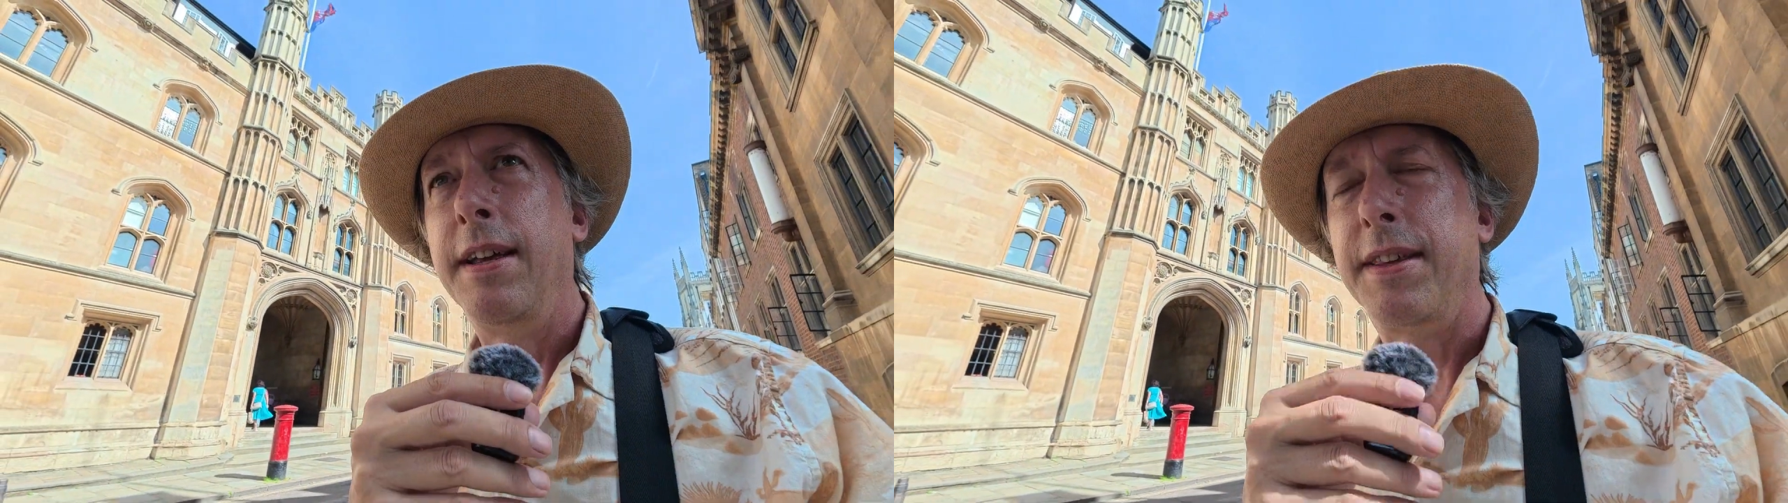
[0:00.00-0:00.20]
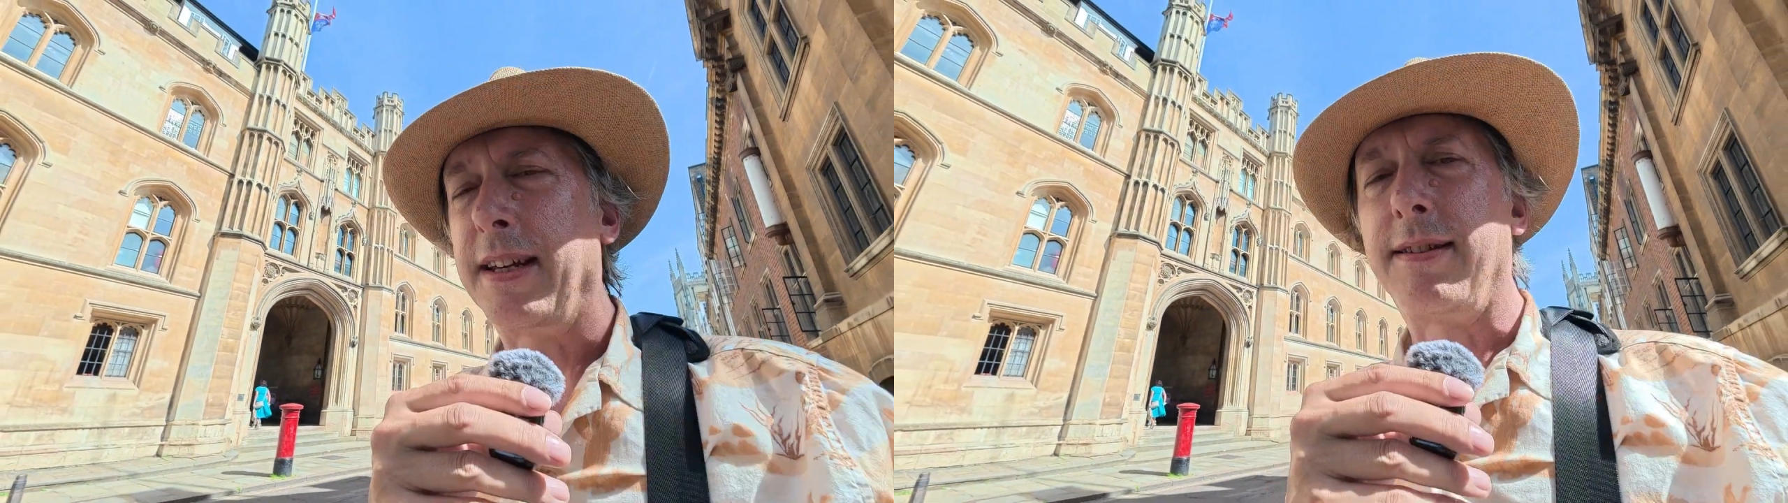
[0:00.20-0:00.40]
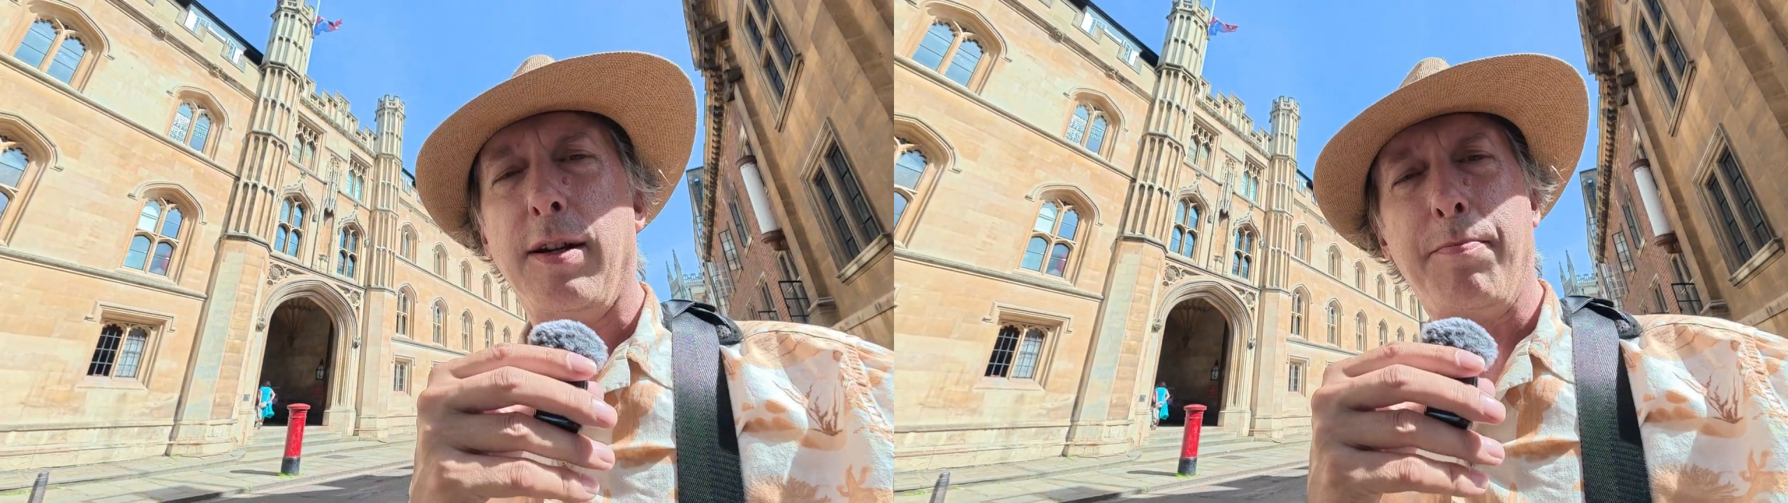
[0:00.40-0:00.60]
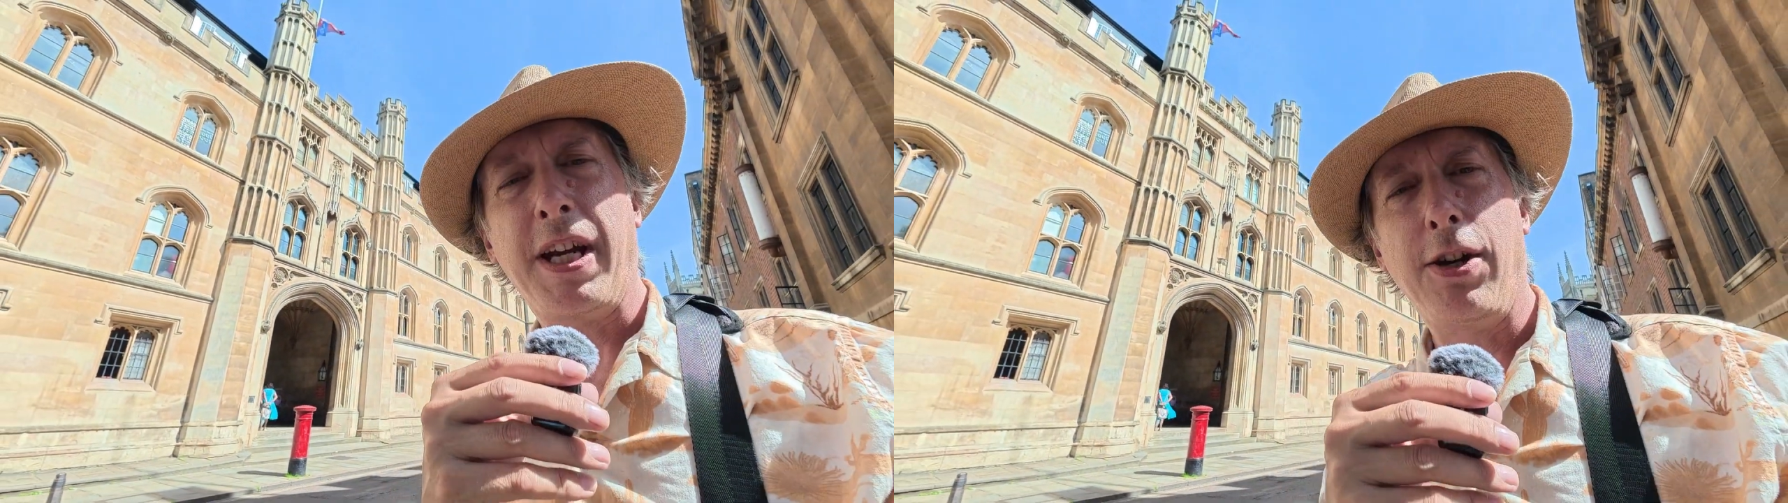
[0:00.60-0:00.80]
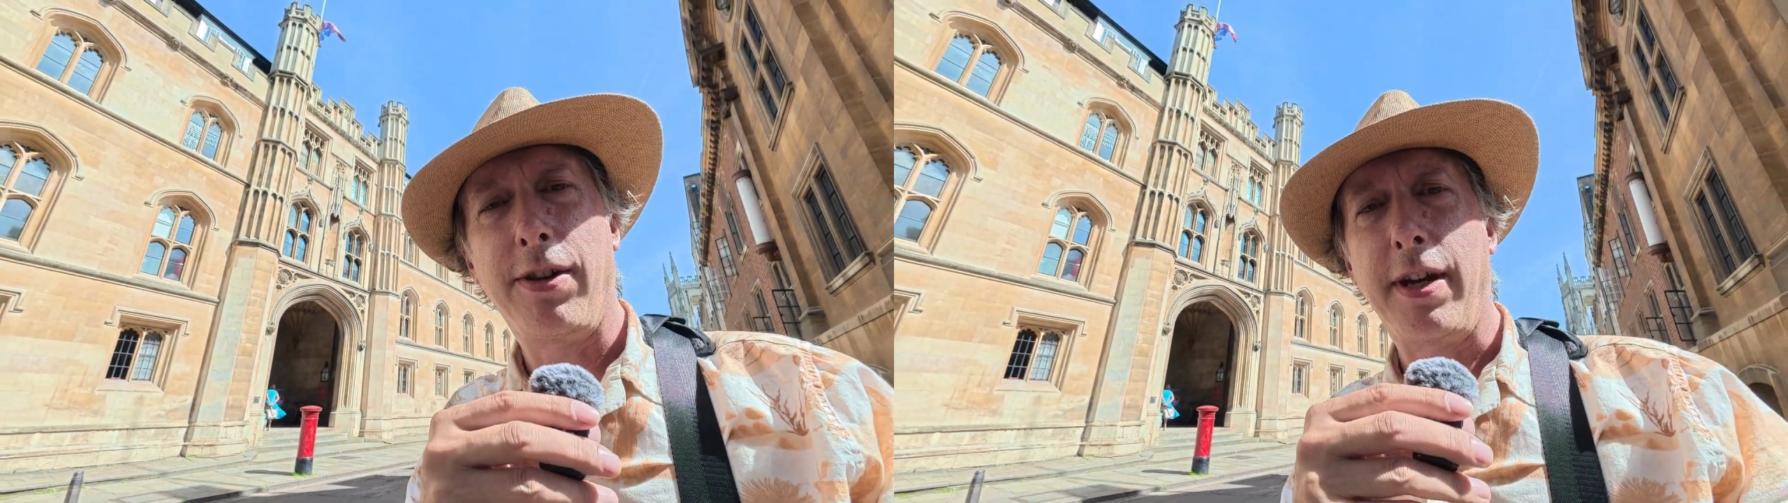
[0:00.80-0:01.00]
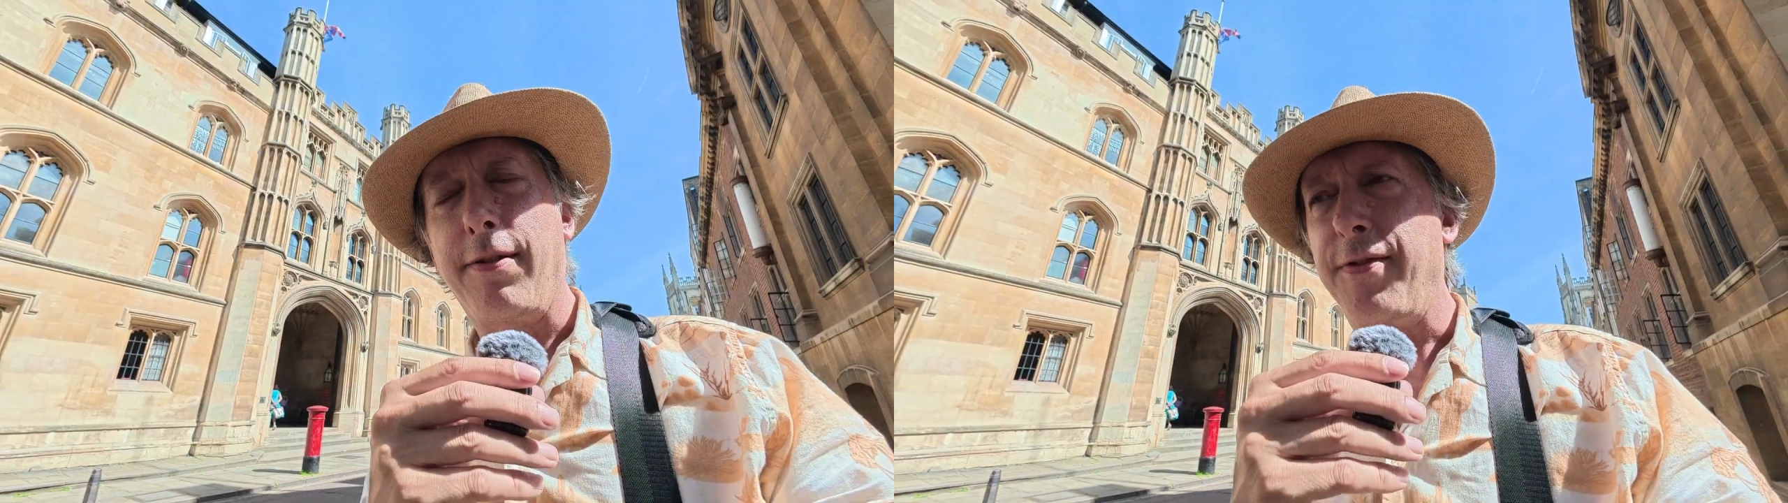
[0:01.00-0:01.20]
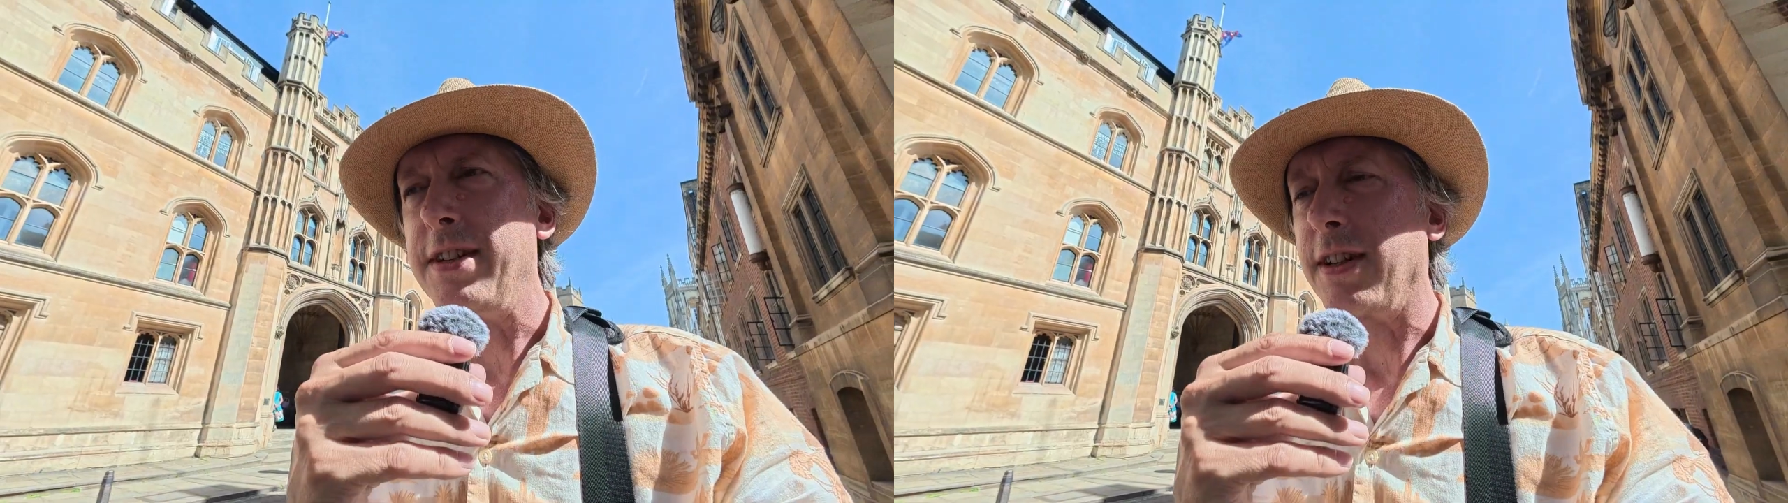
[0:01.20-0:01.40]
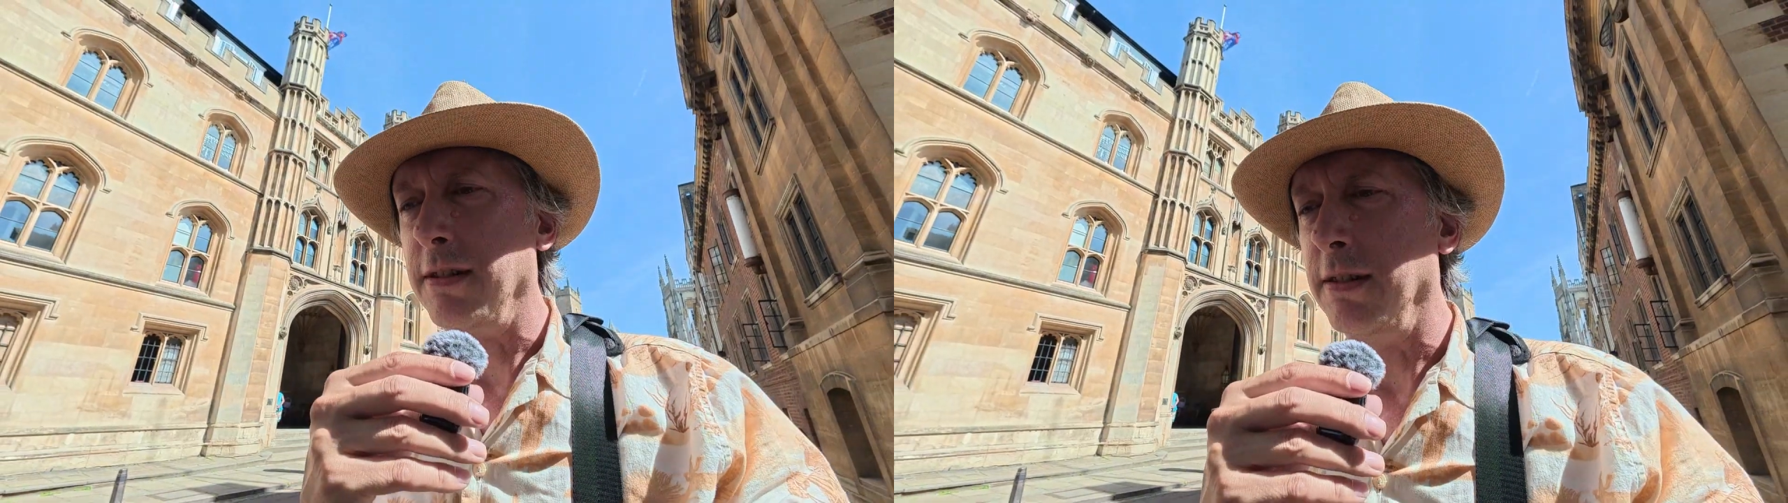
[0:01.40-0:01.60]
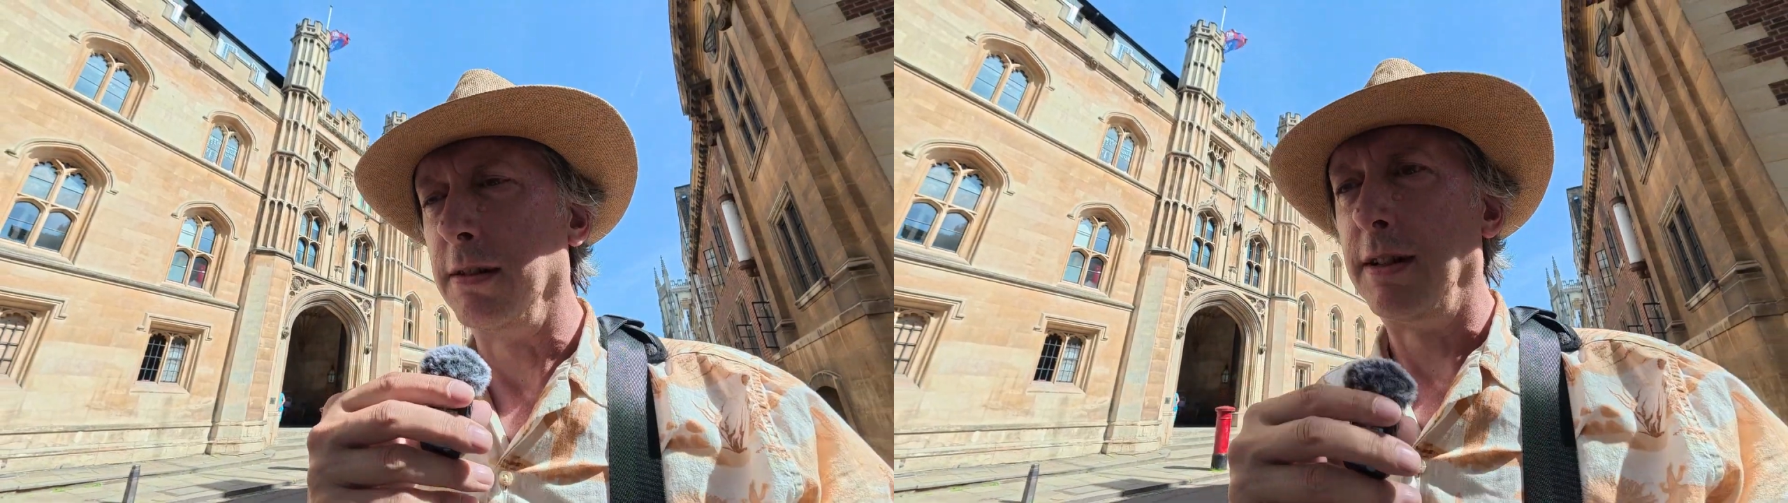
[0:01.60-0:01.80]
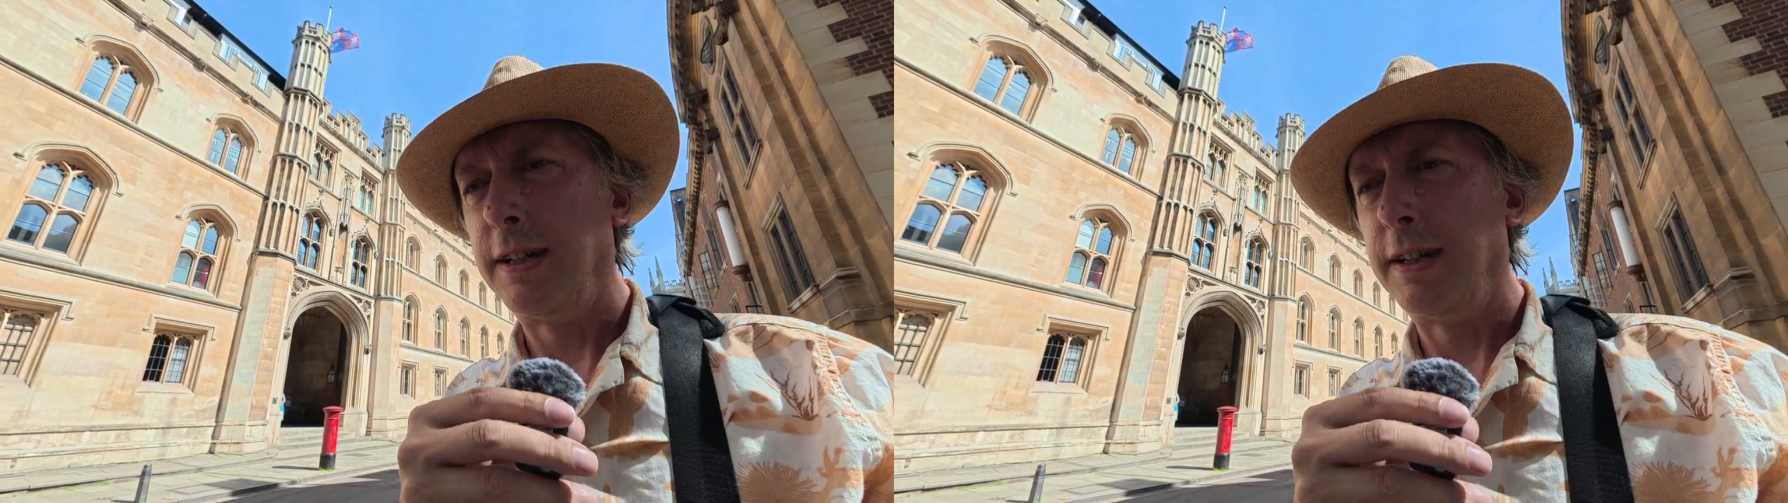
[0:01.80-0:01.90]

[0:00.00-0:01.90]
things that are beyond our physical